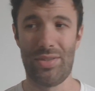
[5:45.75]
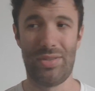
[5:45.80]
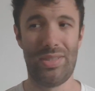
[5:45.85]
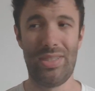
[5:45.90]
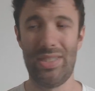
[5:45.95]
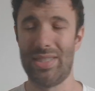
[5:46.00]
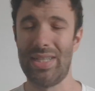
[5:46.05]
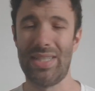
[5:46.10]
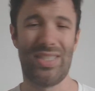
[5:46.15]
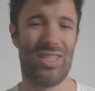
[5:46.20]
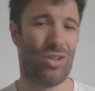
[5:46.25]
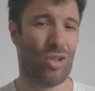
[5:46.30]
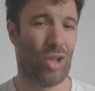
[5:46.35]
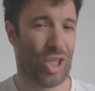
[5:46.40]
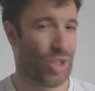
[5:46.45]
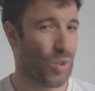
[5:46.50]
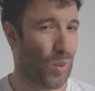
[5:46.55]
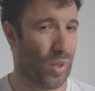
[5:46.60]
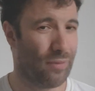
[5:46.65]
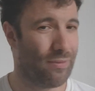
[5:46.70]
He says he
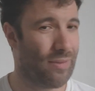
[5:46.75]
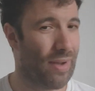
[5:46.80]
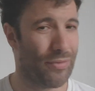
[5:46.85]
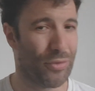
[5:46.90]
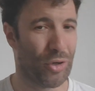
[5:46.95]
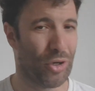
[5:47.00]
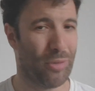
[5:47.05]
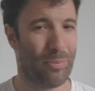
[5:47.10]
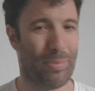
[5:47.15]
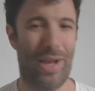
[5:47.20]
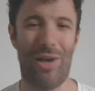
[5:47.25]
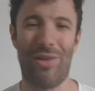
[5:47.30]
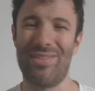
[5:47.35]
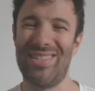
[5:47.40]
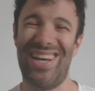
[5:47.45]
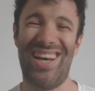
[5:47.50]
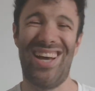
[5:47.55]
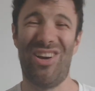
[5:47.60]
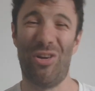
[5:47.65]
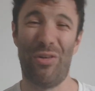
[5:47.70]
lost 25, 30
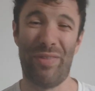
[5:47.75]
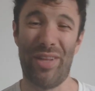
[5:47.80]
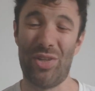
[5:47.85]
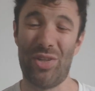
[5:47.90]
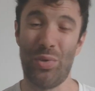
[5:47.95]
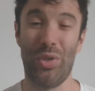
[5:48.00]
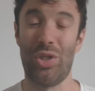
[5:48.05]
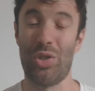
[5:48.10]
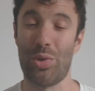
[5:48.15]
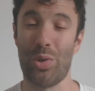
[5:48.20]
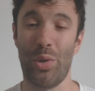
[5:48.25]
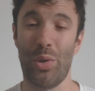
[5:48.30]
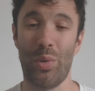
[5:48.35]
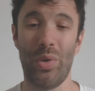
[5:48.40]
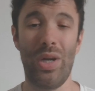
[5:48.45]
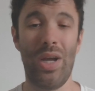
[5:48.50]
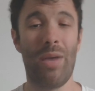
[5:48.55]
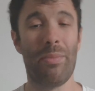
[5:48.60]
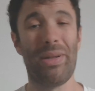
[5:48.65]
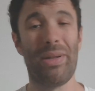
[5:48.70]
pounds. I don't know if that's really
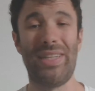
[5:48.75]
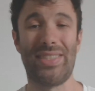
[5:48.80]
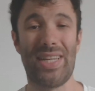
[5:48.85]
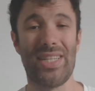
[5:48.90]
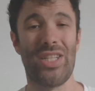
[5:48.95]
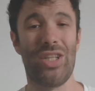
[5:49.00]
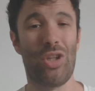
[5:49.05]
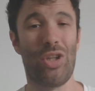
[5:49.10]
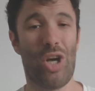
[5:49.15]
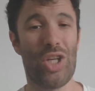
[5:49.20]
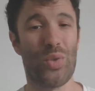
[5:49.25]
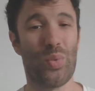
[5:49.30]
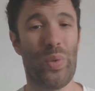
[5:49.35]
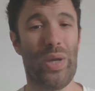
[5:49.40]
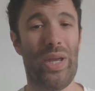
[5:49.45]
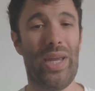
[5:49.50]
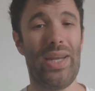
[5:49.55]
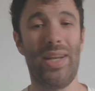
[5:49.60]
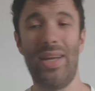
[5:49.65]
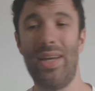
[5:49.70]
true, but he says he lost
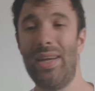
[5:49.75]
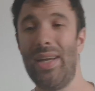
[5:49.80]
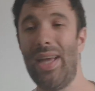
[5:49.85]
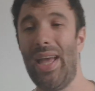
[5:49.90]
weight.